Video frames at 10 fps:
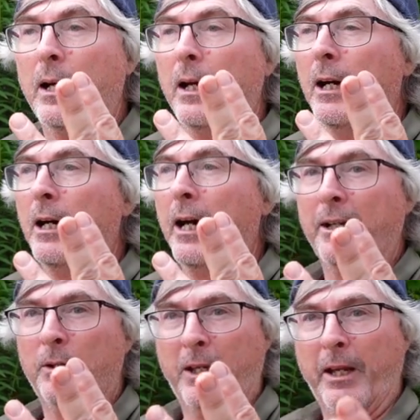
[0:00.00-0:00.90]
Uh, I
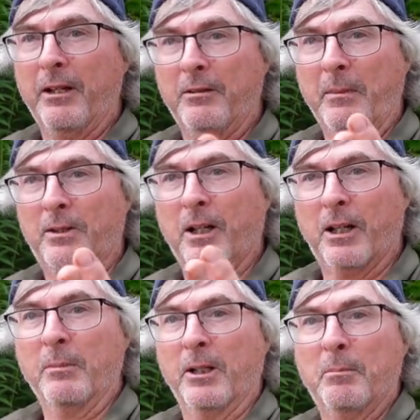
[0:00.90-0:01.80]
know you hate me
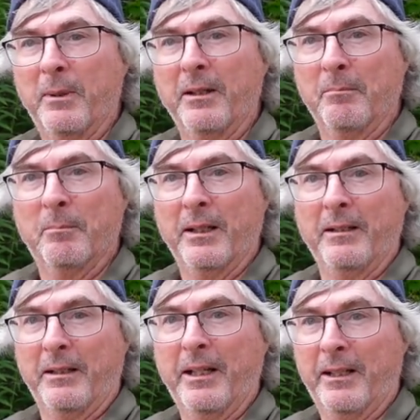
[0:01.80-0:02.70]
talking about it, but but
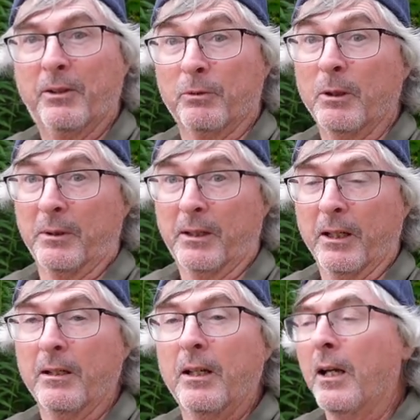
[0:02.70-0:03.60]
he did throw up in the
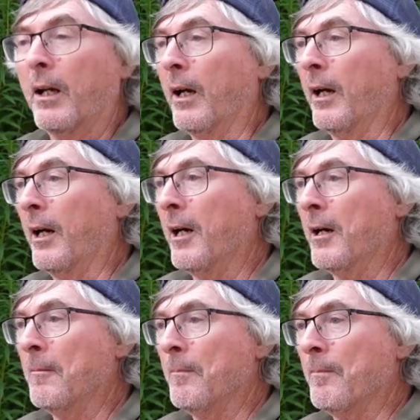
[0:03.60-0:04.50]
car.
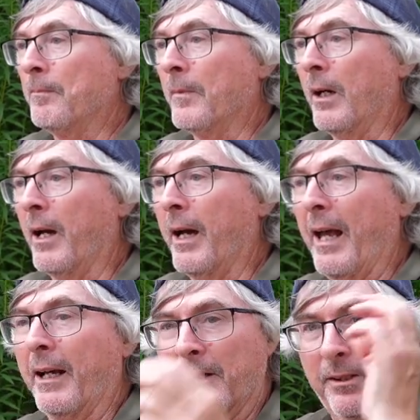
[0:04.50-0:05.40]
Um, I
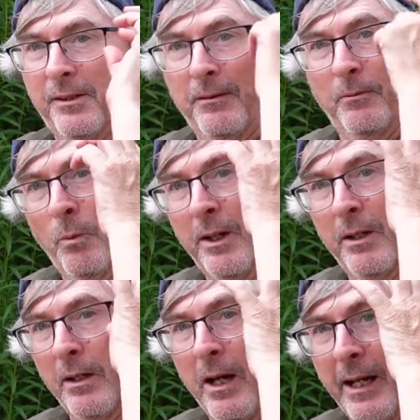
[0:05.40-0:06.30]
had a
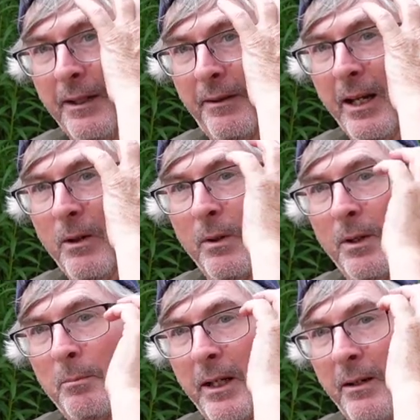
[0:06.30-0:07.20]
weird eye thing where
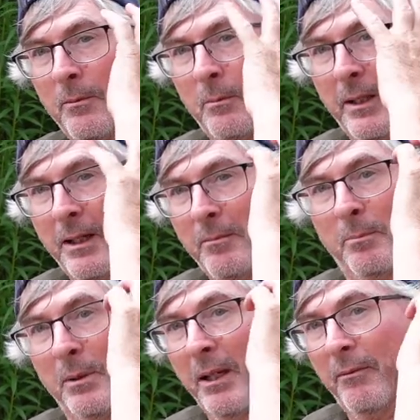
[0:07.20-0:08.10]
my, my
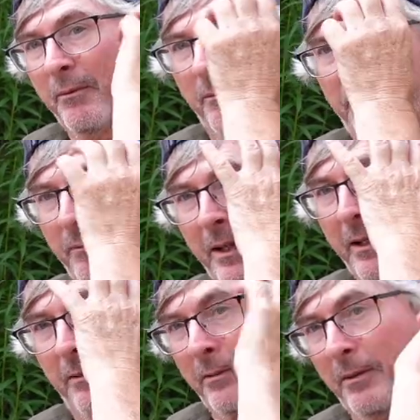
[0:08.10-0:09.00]
blood
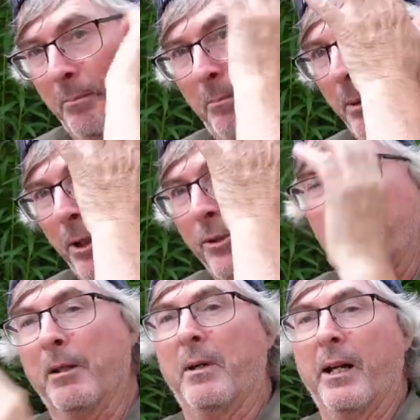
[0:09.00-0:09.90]
vein
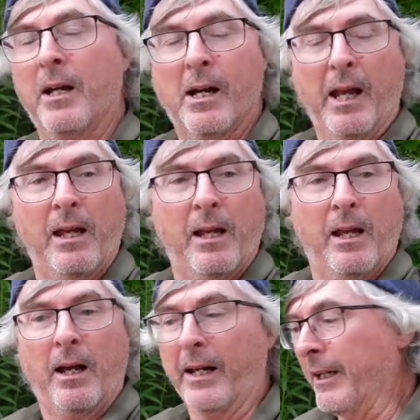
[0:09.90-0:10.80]
burst in my eye.
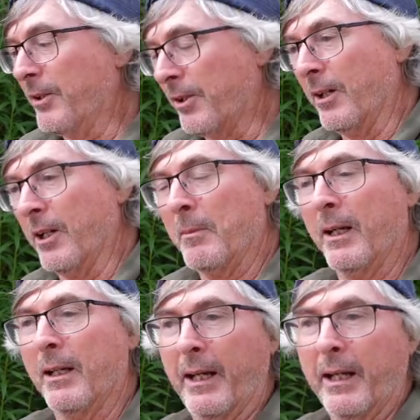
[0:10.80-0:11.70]
I got stung in
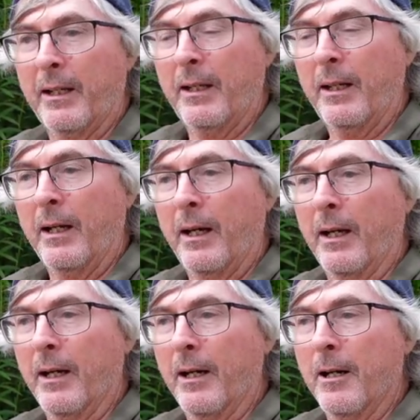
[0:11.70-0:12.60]
my leg.
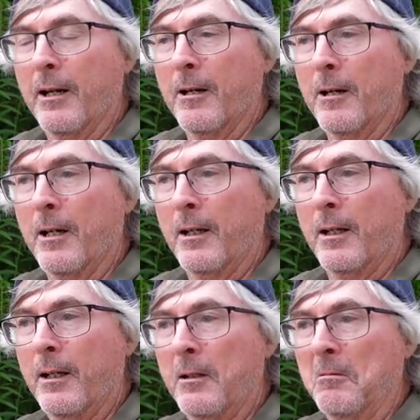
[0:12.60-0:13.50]

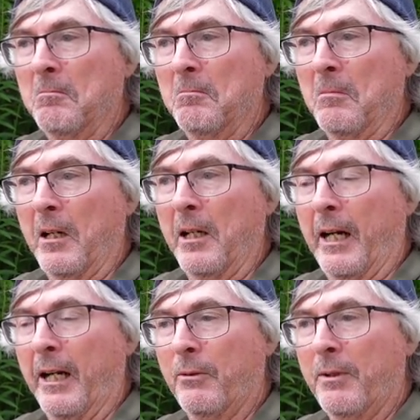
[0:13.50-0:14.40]
Uh,
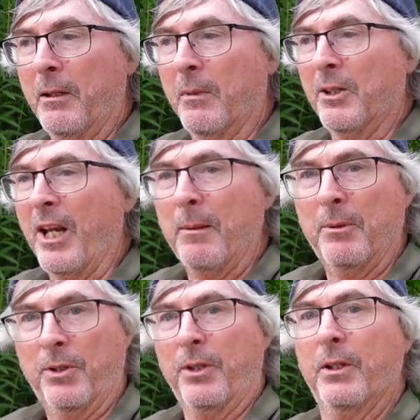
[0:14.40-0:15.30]
I don't think much
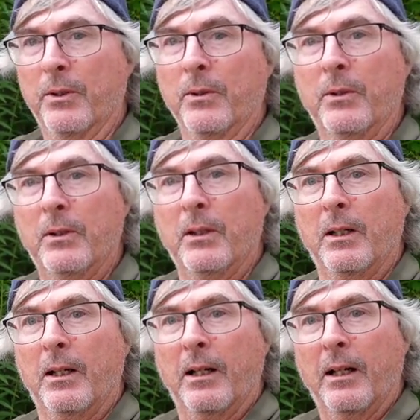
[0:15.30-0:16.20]
happened to you.
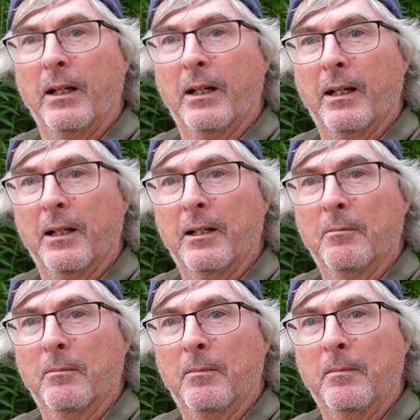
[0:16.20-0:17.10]

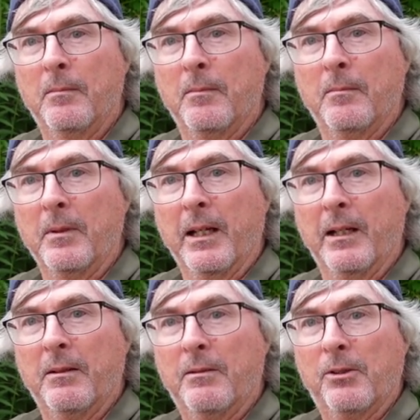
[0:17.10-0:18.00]
Um,
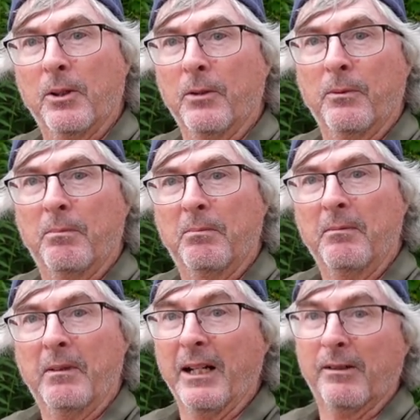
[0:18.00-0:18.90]
yeah, so
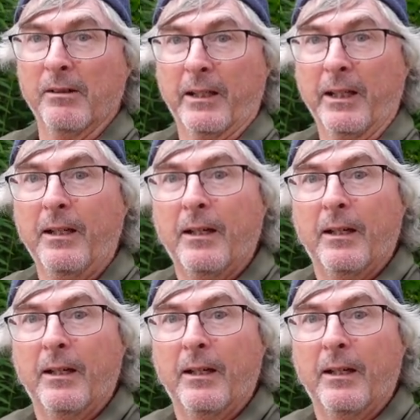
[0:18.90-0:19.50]
that's lucky.